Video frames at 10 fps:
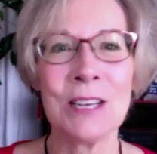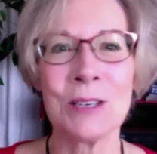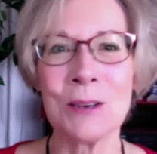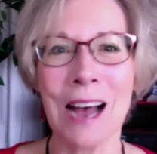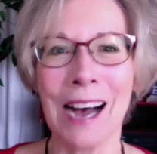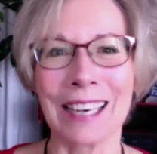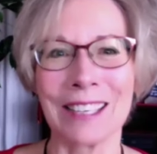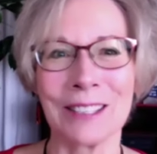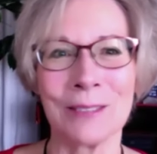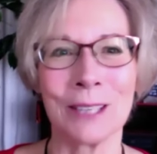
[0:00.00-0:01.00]
Do not
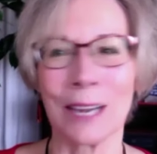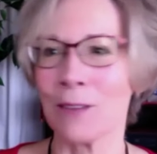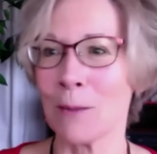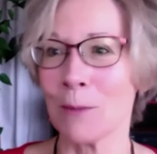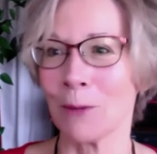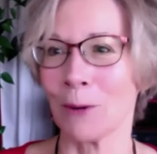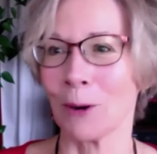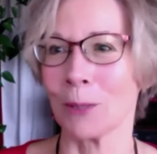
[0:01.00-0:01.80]
do what I've done before,